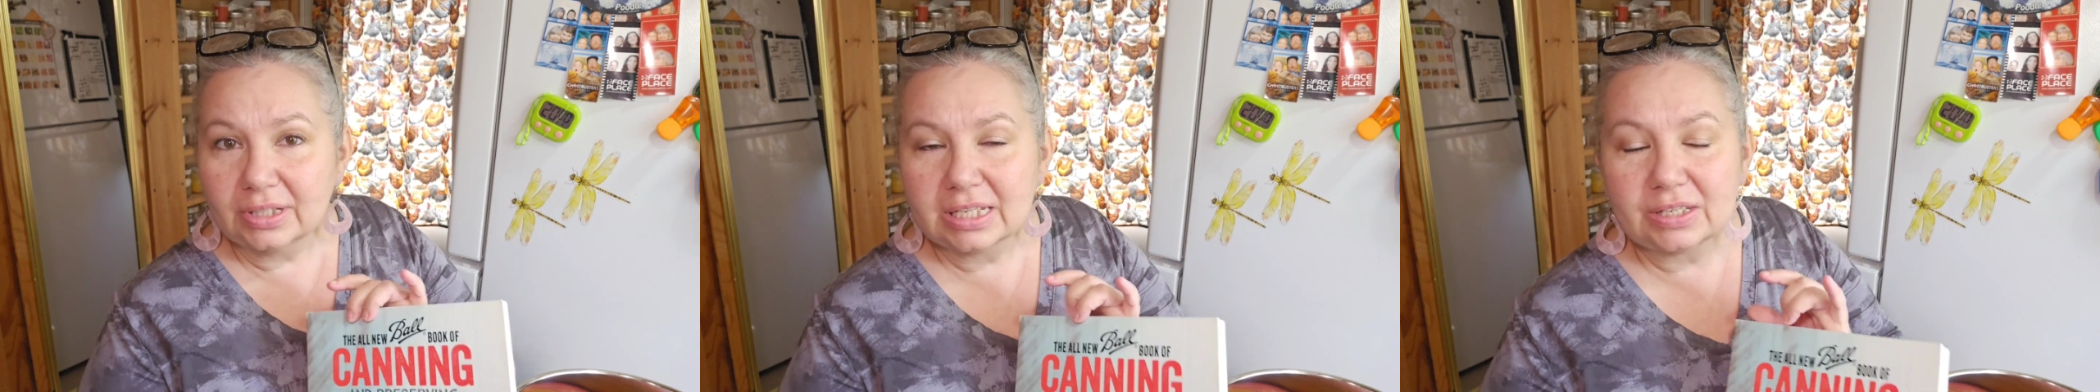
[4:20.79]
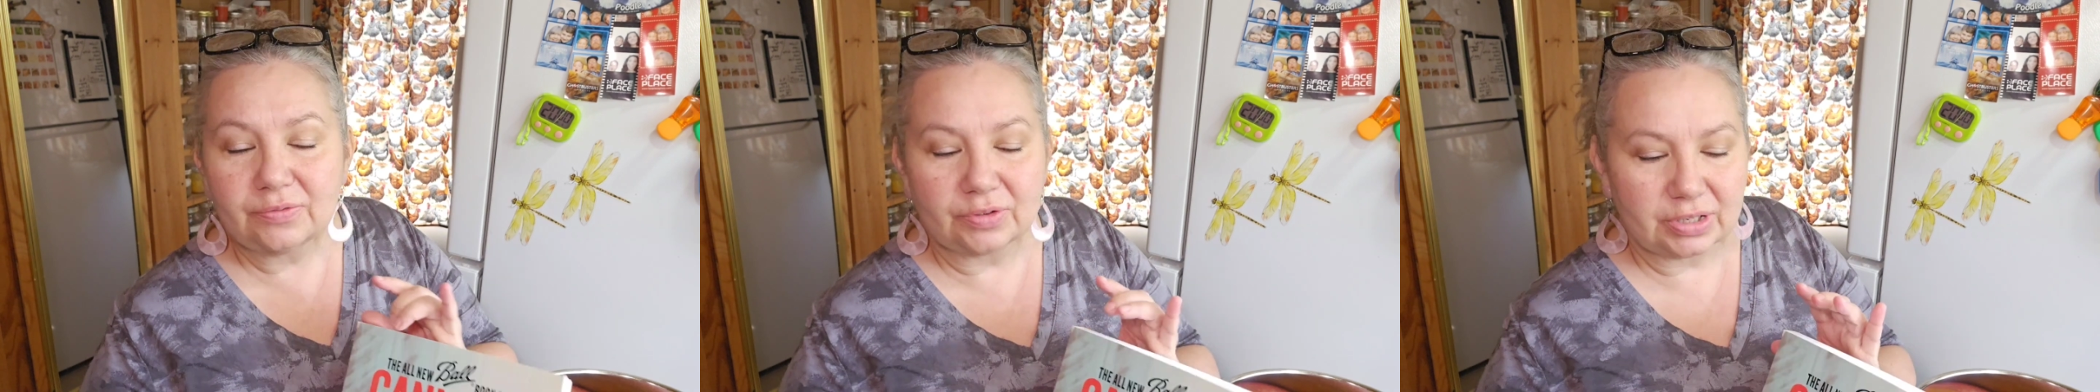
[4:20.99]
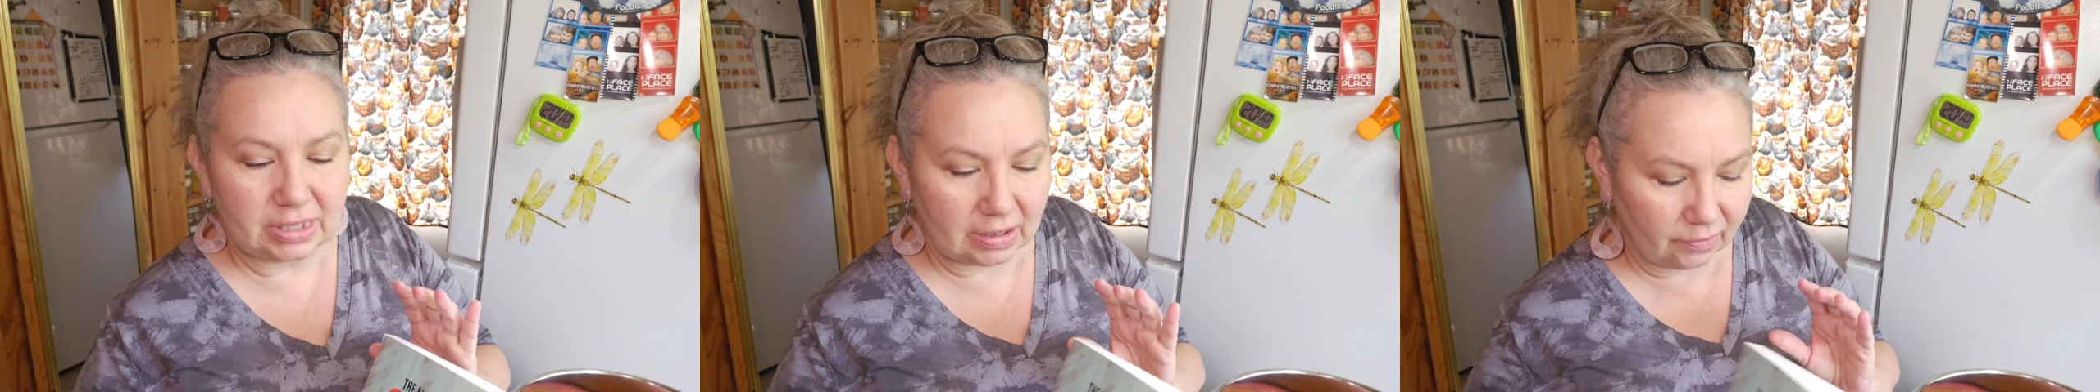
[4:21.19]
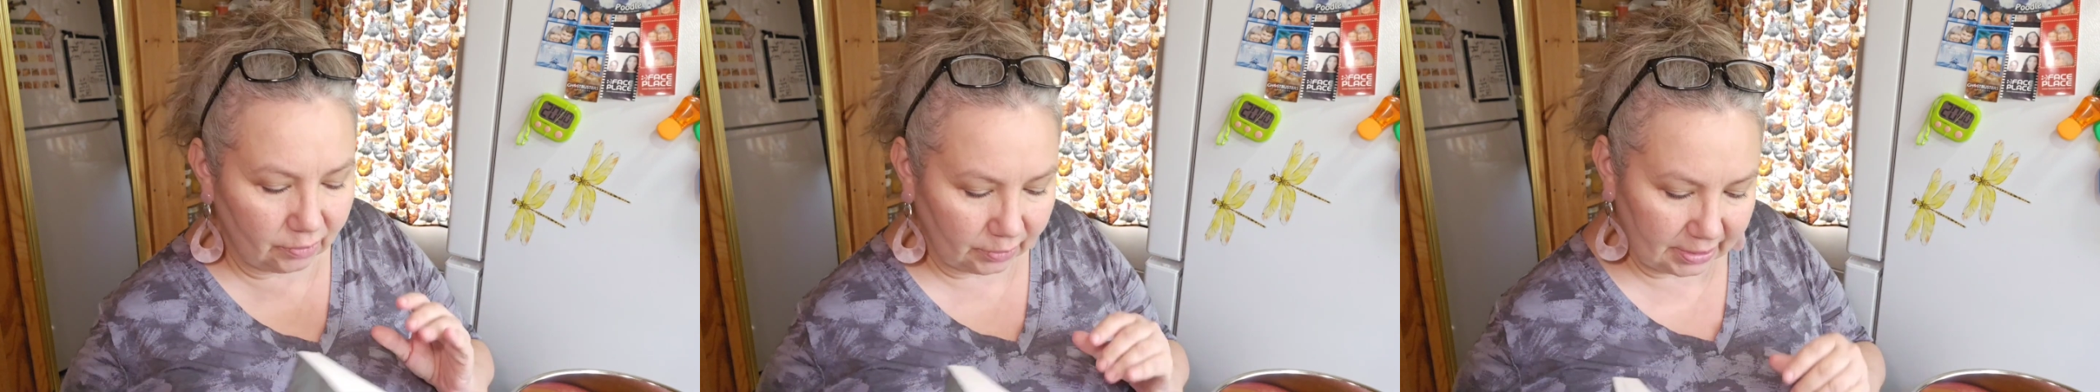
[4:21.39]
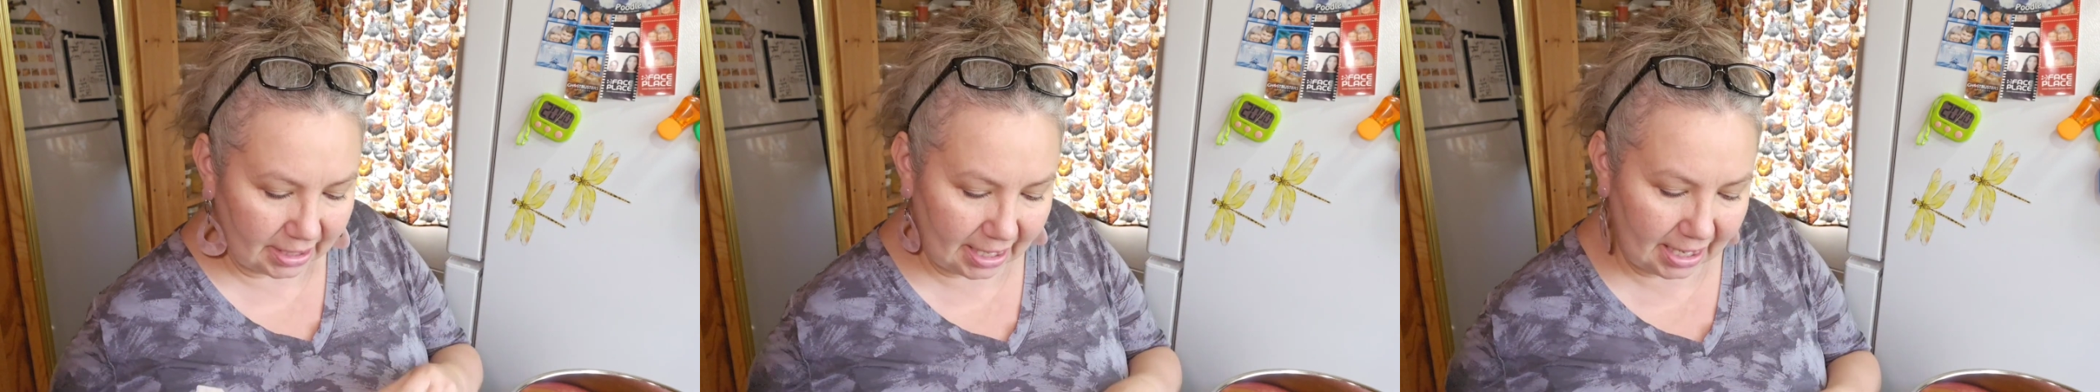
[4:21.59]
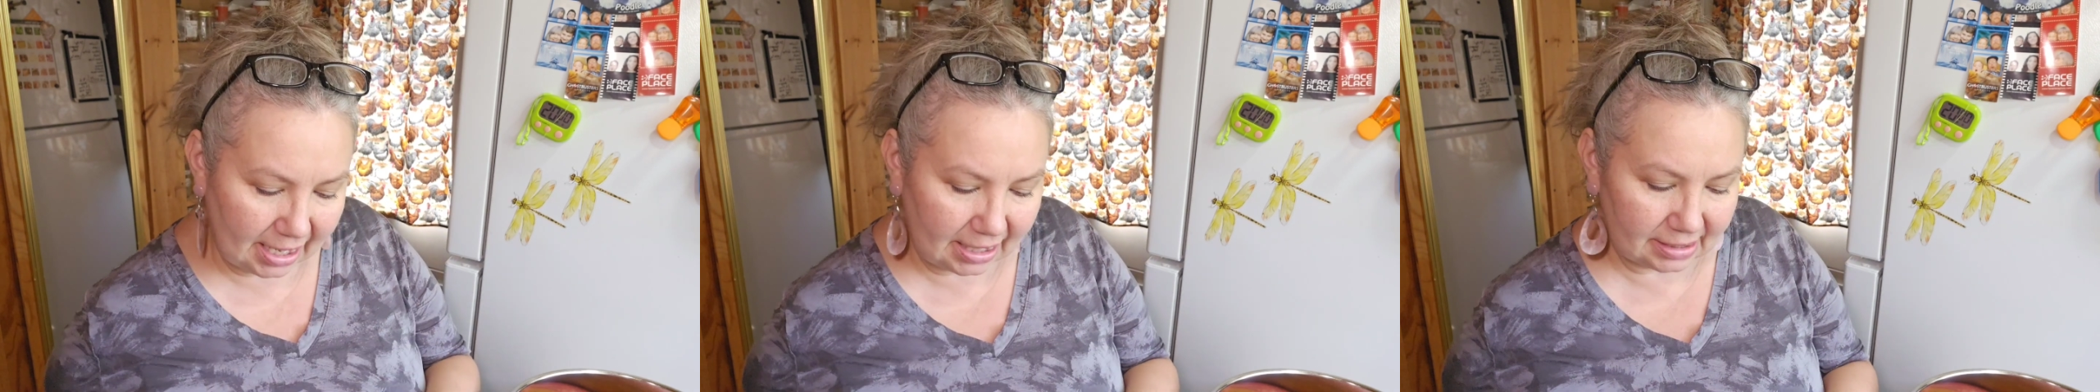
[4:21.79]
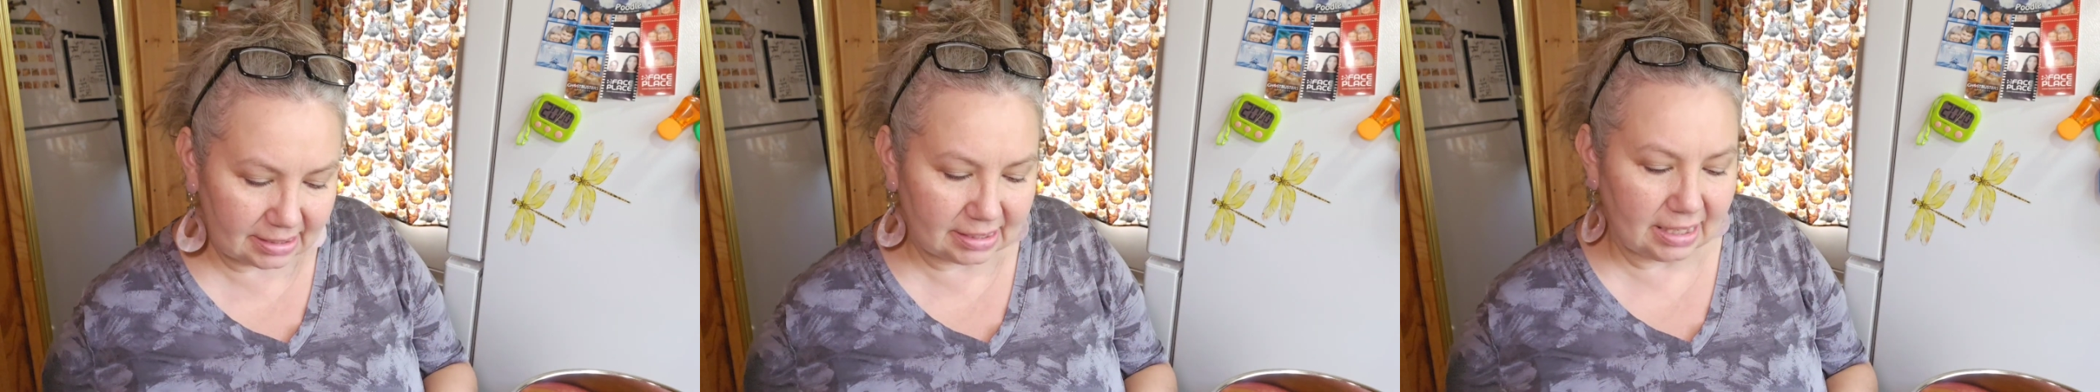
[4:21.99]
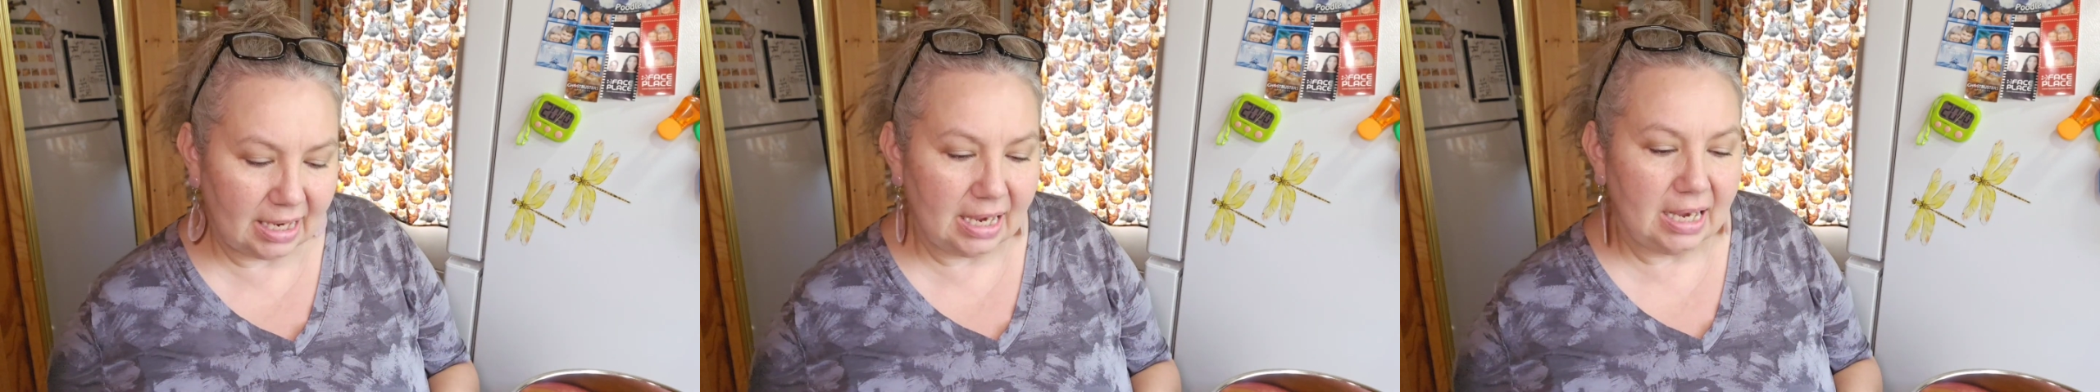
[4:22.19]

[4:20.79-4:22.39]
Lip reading: this for several days